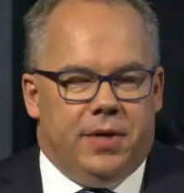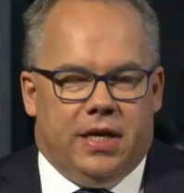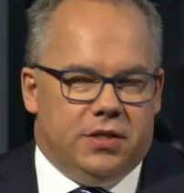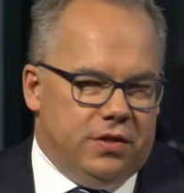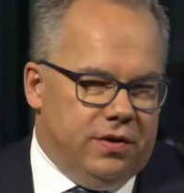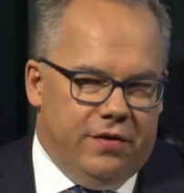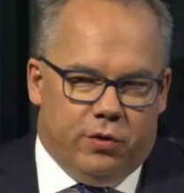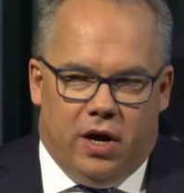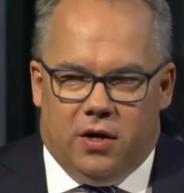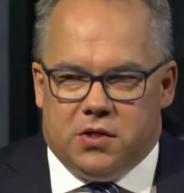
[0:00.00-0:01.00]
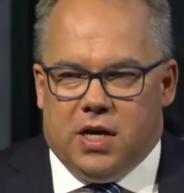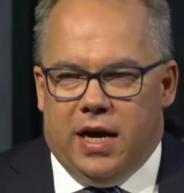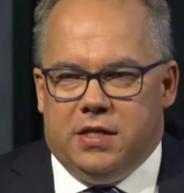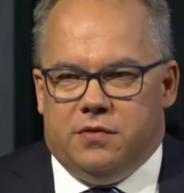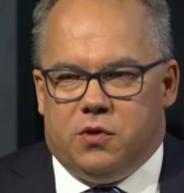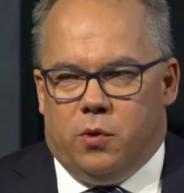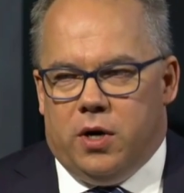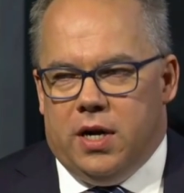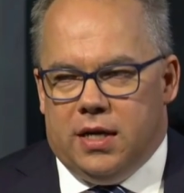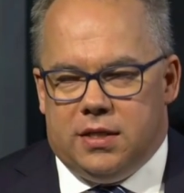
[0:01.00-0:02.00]
Because all sides have
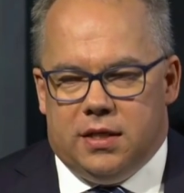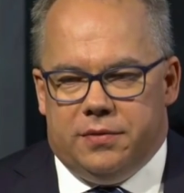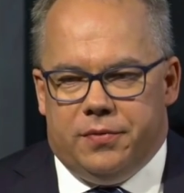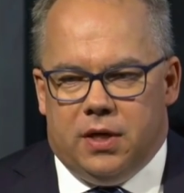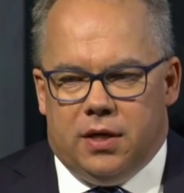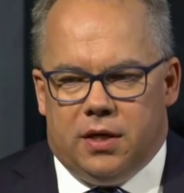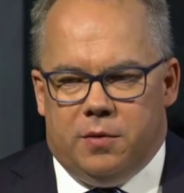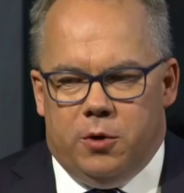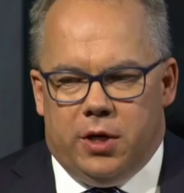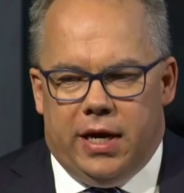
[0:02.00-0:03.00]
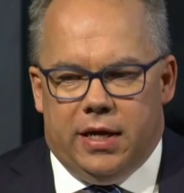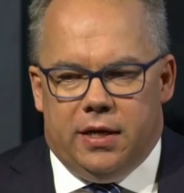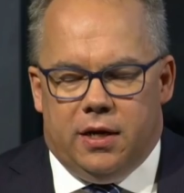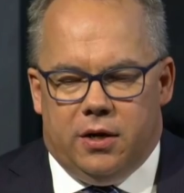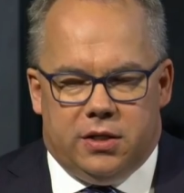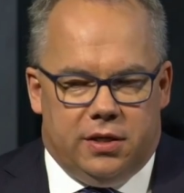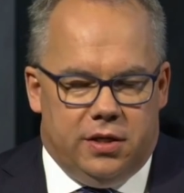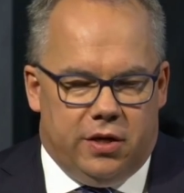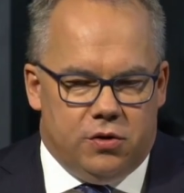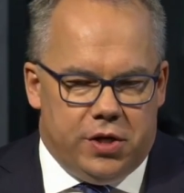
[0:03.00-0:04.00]
sworn not to communicate in or
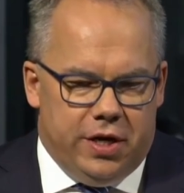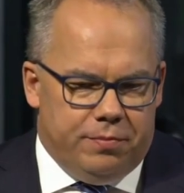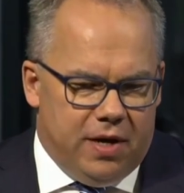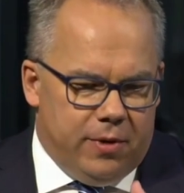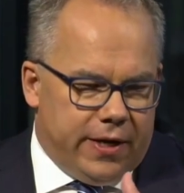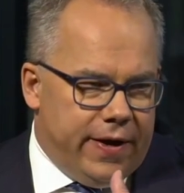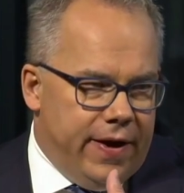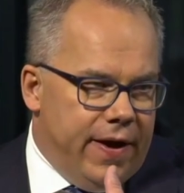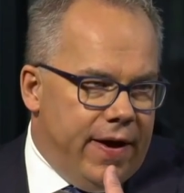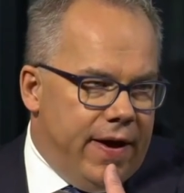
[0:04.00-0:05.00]
to negotiate in public.